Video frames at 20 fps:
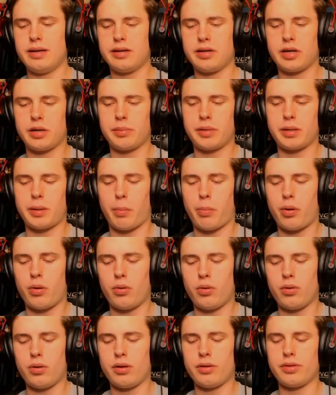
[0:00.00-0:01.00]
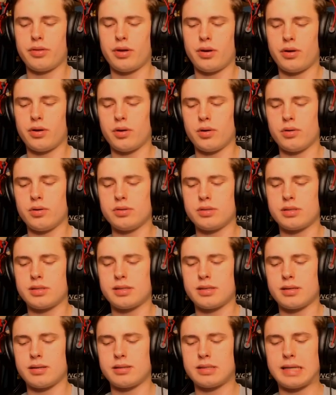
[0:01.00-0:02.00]
You're going to be able to pull
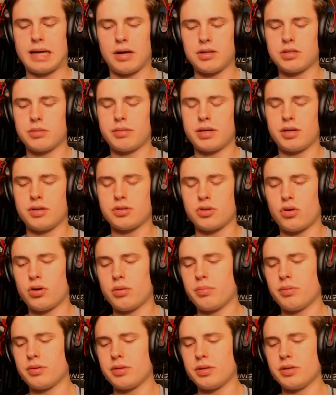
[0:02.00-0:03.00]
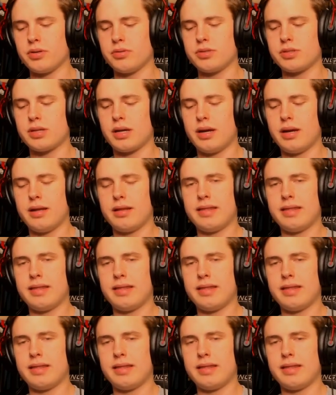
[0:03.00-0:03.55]
those skeleton barrels or balloons